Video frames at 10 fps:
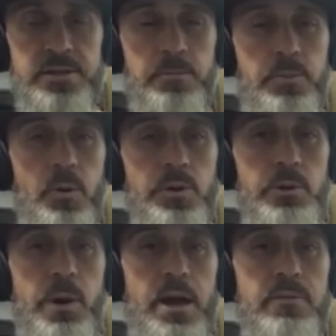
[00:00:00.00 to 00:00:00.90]
to pull
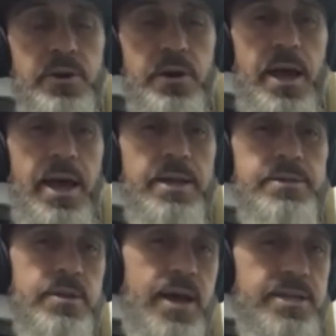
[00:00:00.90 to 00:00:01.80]
you out of your head.
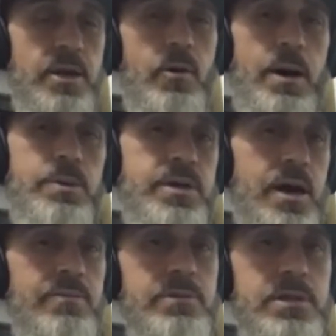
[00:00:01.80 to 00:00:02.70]
So that's how I would
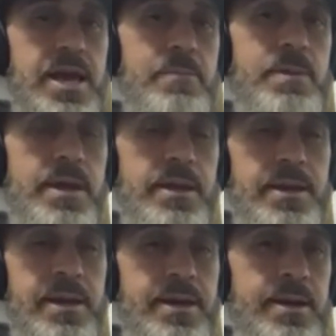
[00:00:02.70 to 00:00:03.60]
kind of layman
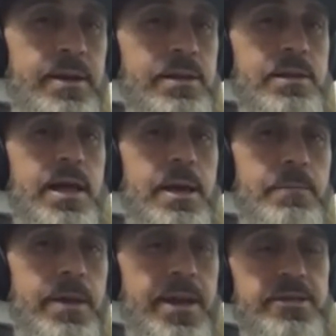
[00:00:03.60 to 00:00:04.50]

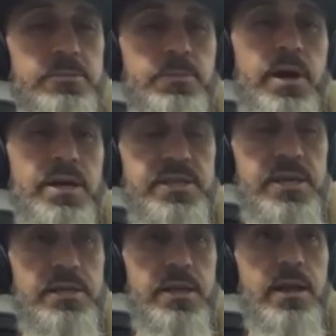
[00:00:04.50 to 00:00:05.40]
express
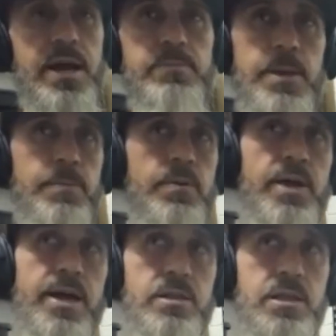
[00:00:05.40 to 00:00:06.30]
it. That, like, people
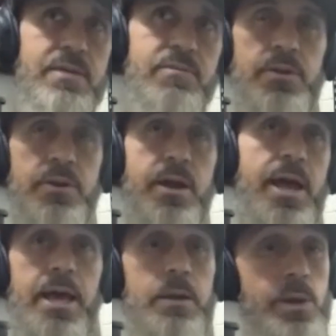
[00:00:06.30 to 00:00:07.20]
that live in their
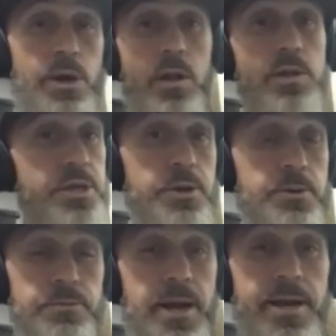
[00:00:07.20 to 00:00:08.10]
head, and we all
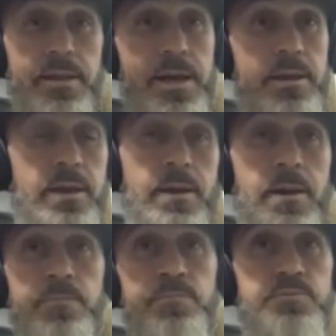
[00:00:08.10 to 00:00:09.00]
do, right? Like,
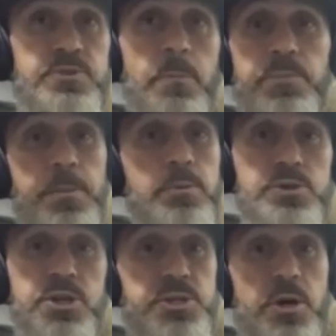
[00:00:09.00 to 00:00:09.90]
some people
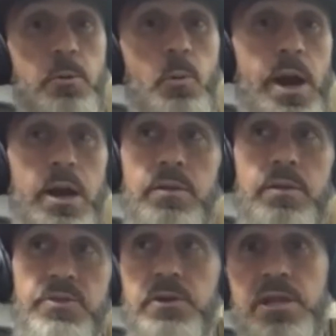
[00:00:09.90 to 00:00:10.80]
just aren't aware
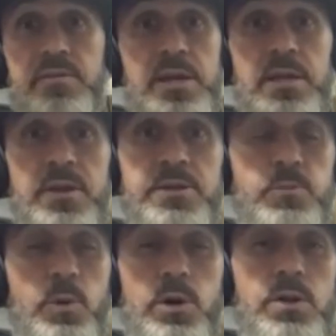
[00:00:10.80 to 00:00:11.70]
that they're living in this
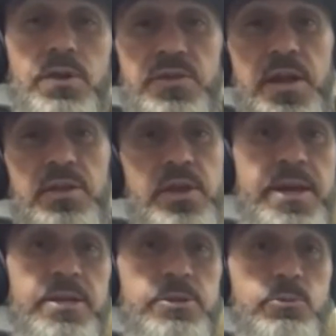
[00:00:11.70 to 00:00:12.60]
world that they
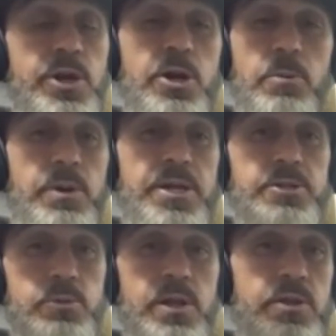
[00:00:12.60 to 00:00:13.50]
think is real, but
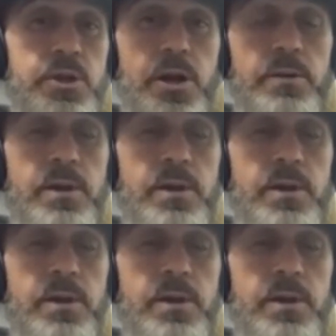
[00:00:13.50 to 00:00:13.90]
it's really their